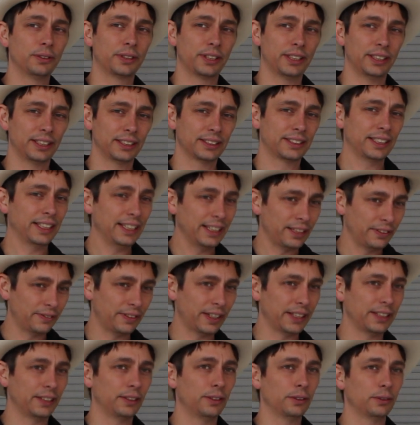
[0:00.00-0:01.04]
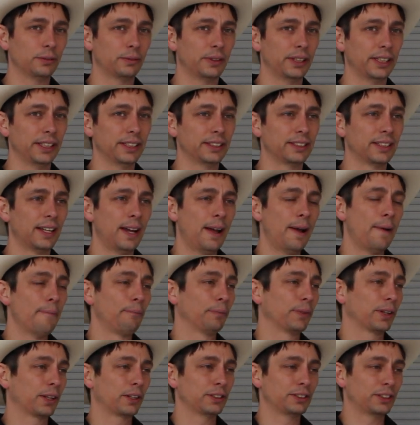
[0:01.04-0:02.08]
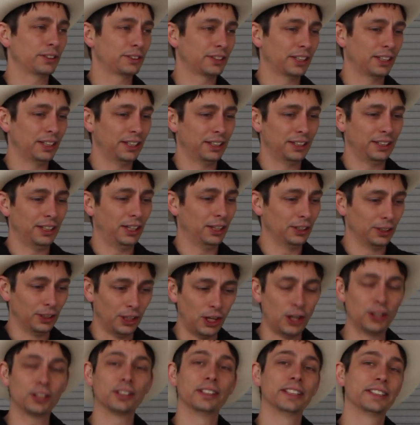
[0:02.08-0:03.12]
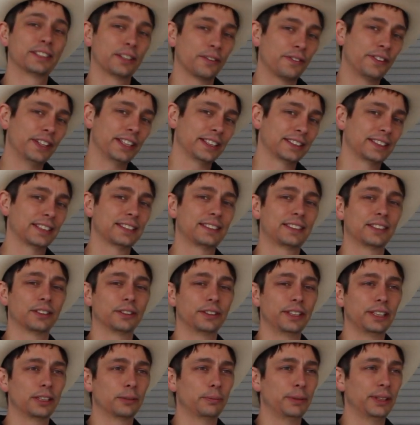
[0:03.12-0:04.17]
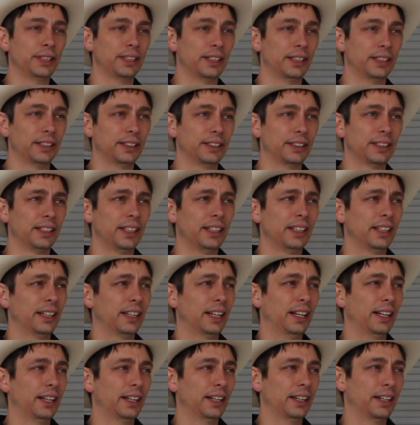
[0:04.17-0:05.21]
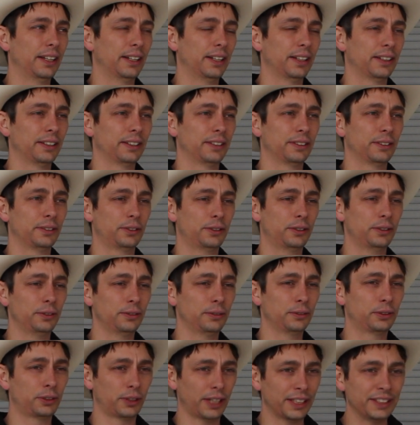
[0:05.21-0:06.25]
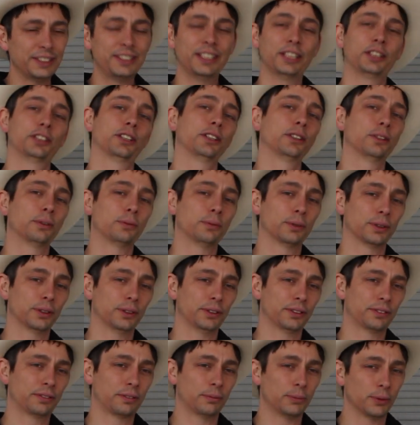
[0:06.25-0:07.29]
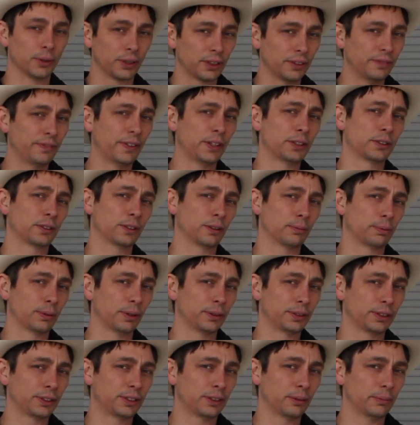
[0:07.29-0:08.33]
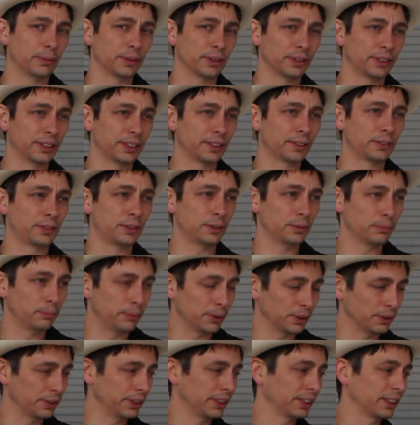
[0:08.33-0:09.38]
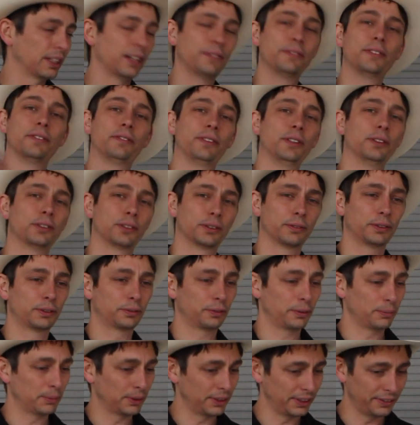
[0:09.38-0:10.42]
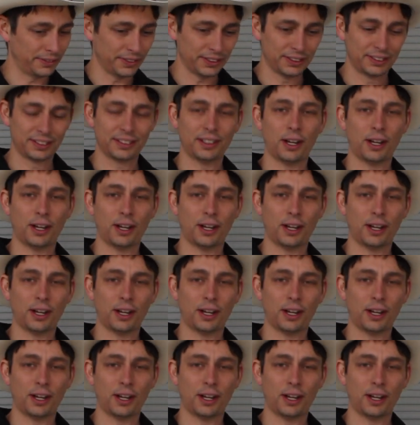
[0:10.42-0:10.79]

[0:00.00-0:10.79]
things, innovate in new ways, because there's a, a, long list of things that still need to be done uh, to transition the world from more conventional approaches to building to building of the future, which we believe is